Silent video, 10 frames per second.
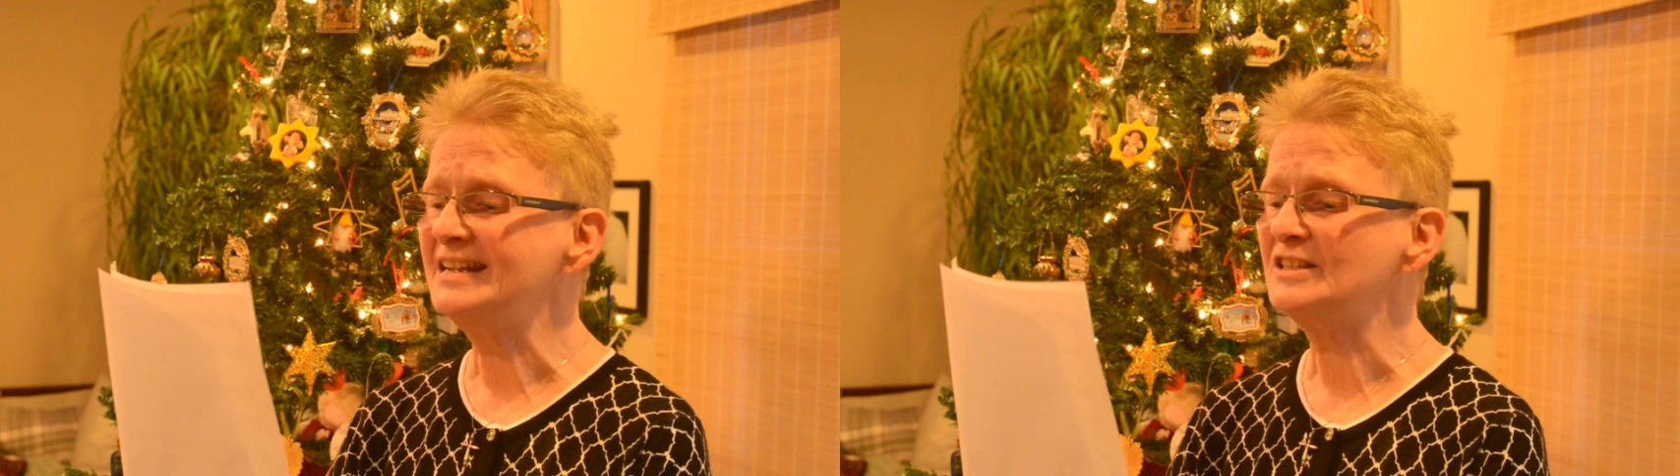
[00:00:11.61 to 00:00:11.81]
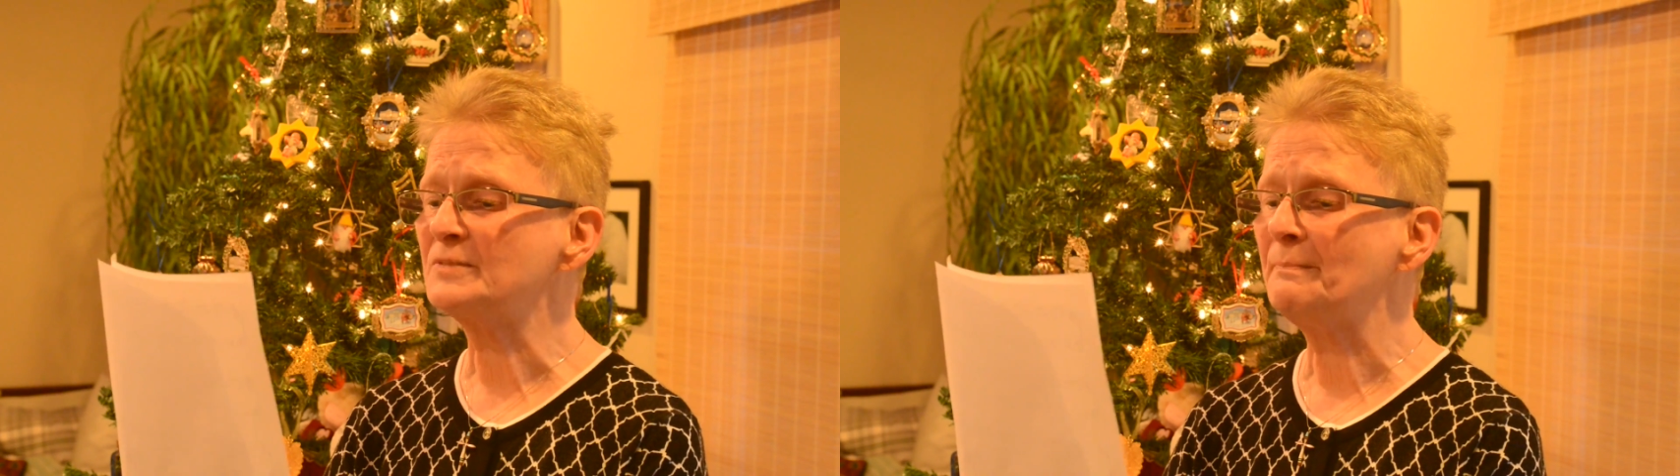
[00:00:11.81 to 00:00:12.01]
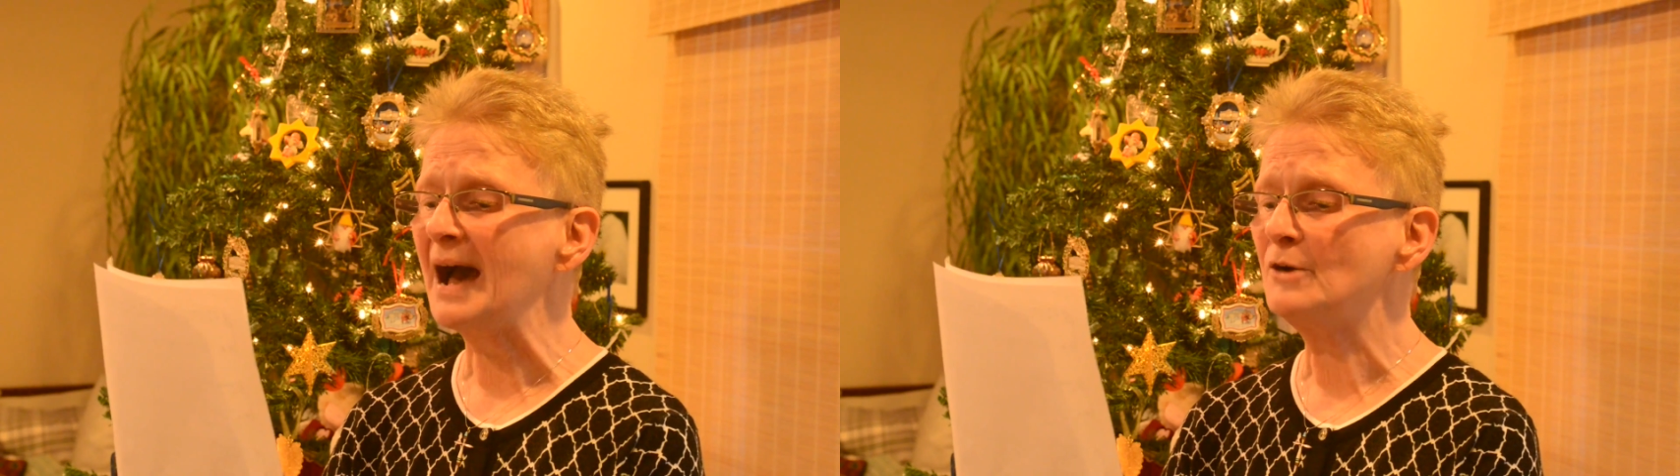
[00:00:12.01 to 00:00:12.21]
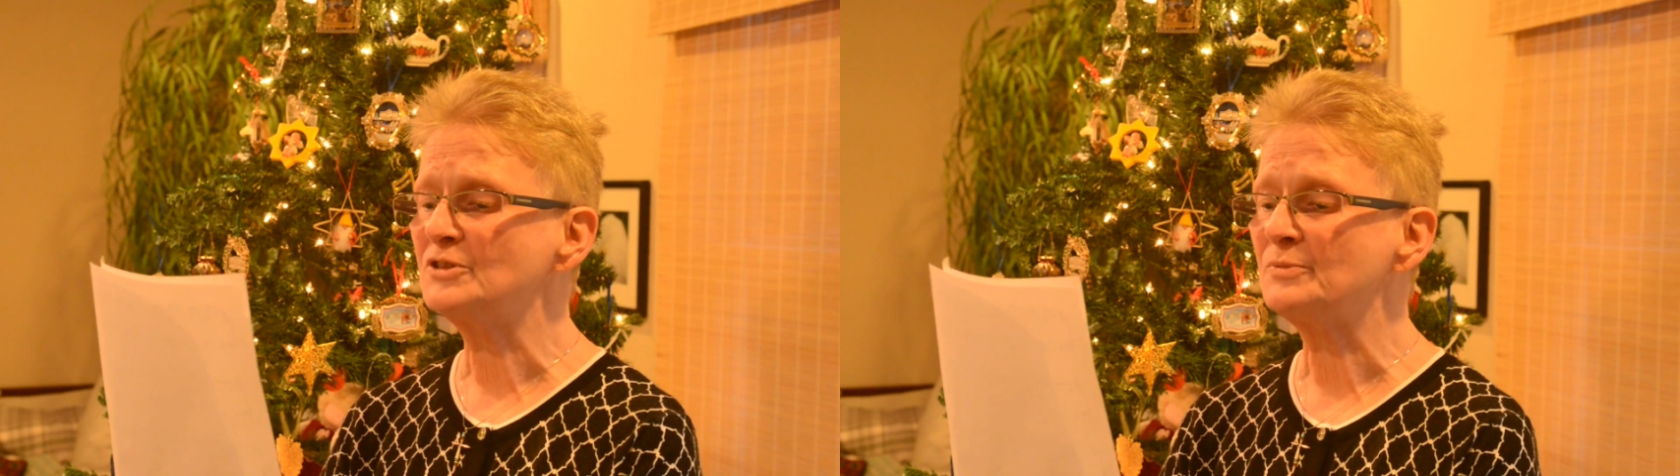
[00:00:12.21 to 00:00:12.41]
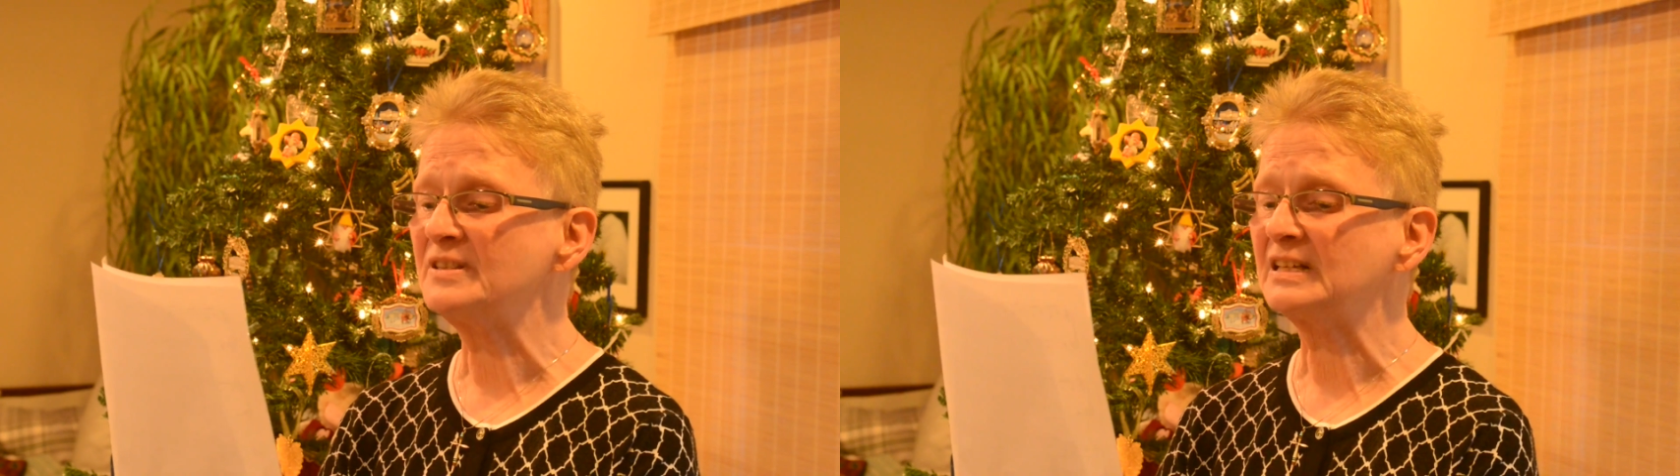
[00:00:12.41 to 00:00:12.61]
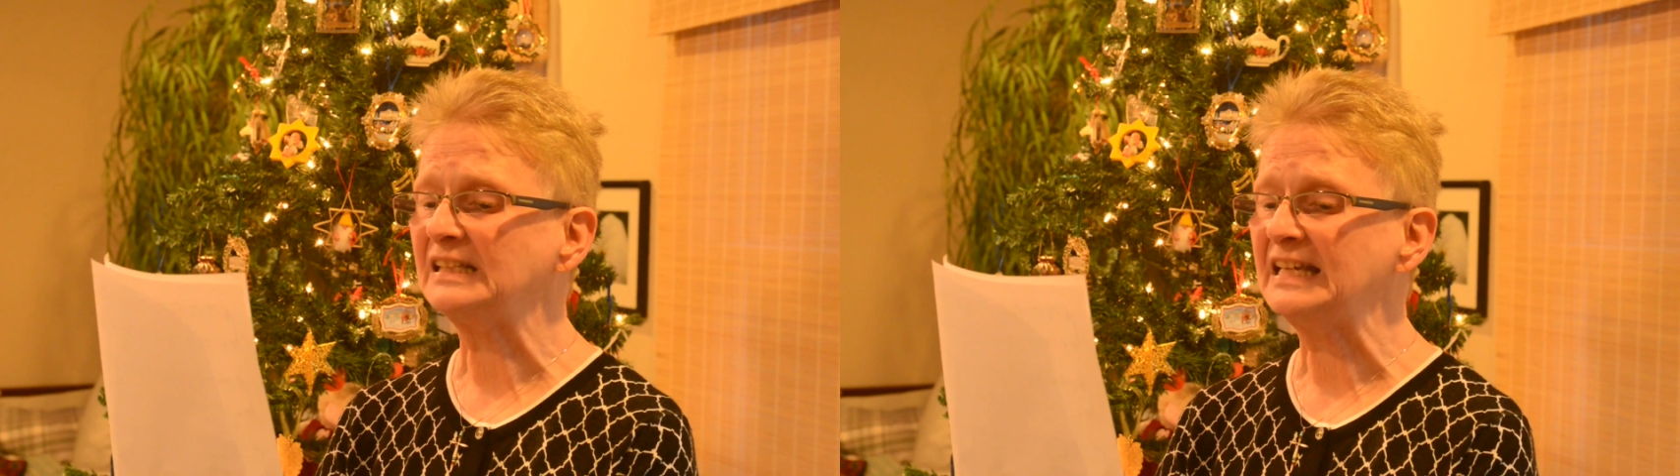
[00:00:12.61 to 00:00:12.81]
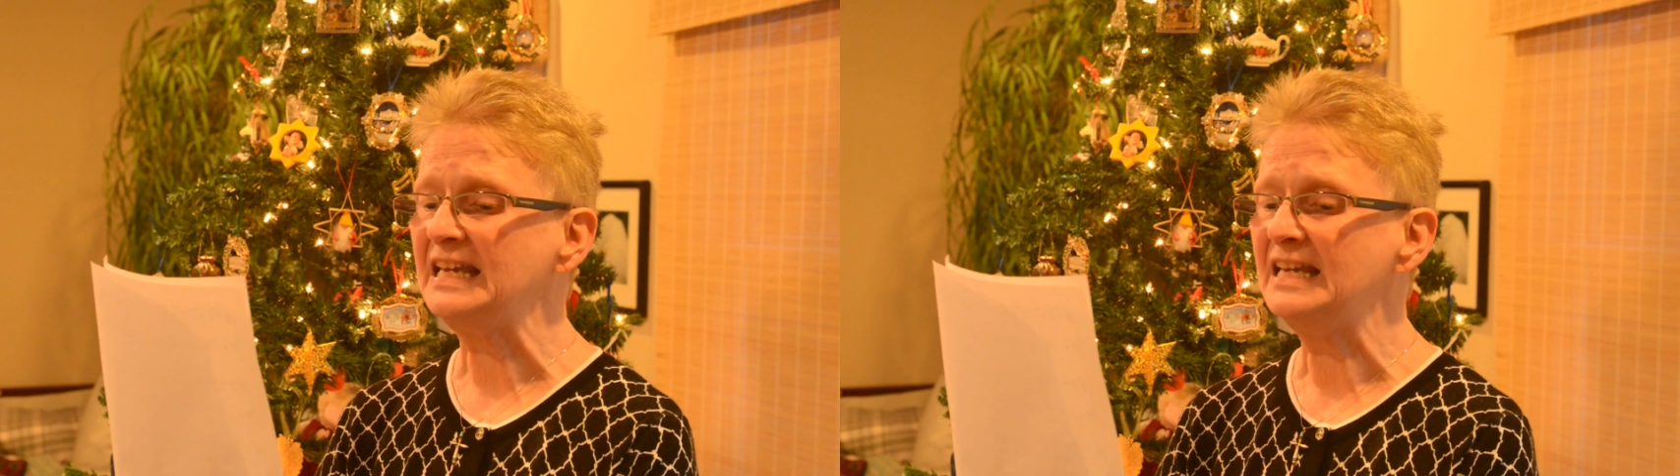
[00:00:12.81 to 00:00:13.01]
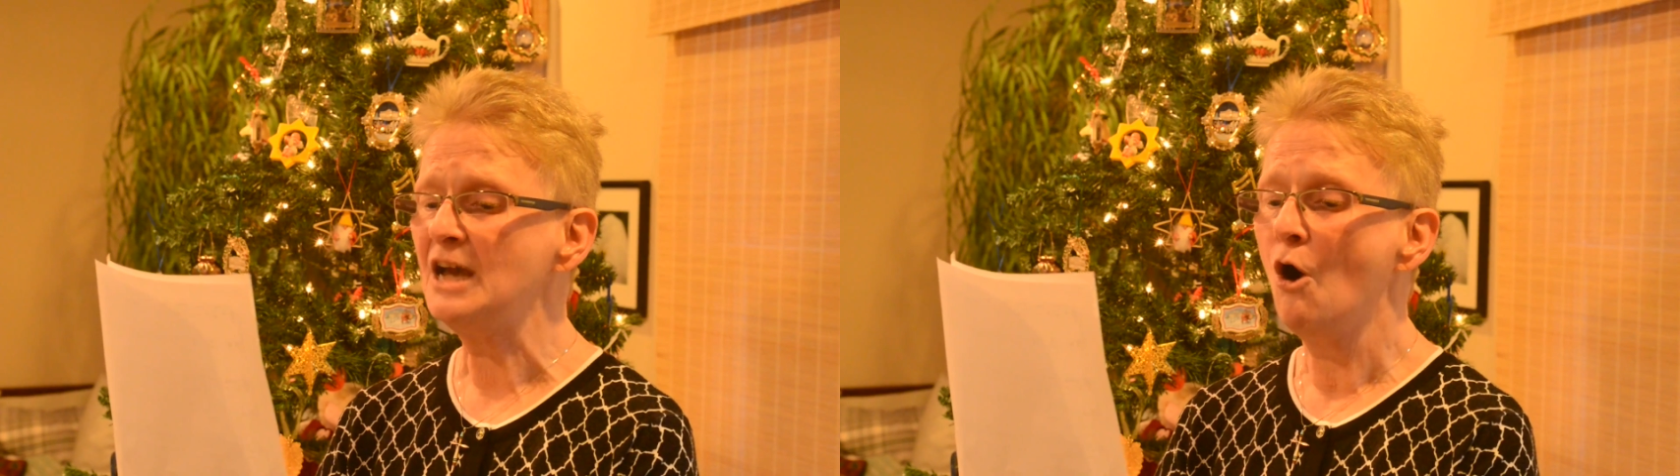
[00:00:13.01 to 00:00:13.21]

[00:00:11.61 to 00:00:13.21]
its boughs with glee.